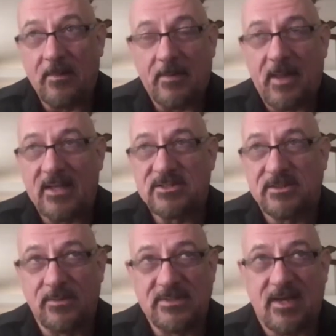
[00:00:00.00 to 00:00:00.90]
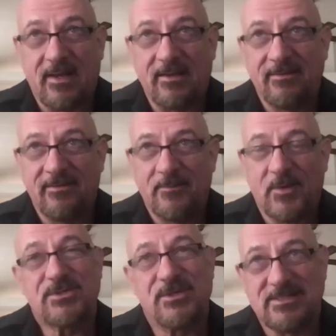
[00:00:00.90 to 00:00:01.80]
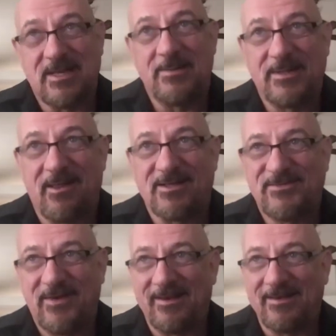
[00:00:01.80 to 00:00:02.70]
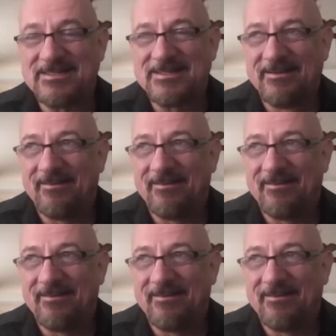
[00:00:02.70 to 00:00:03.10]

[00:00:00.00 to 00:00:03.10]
I'm actually reside most of the time in Las Vegas,